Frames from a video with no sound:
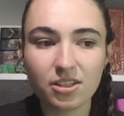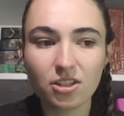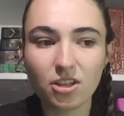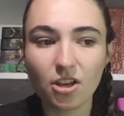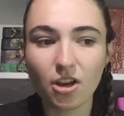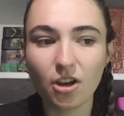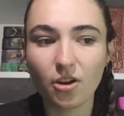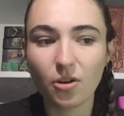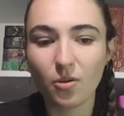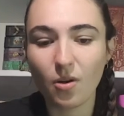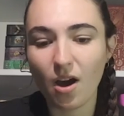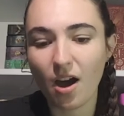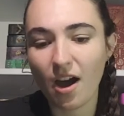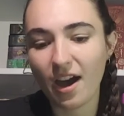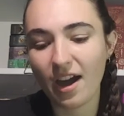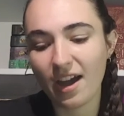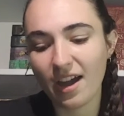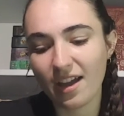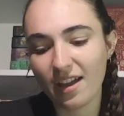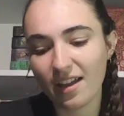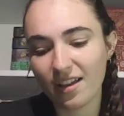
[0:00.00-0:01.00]
So
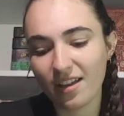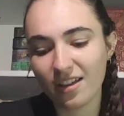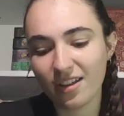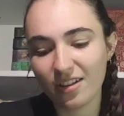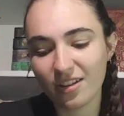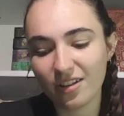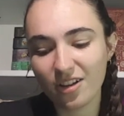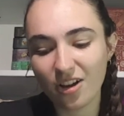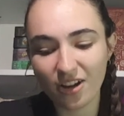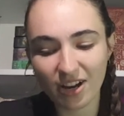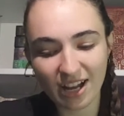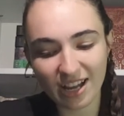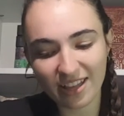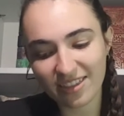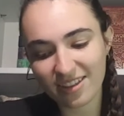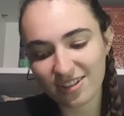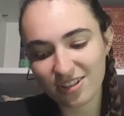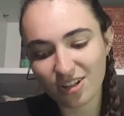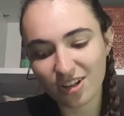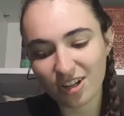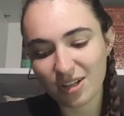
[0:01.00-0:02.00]
I got out
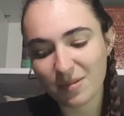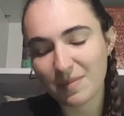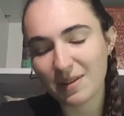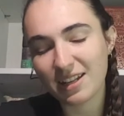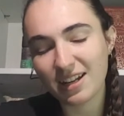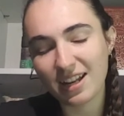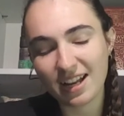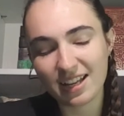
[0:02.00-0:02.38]
the document,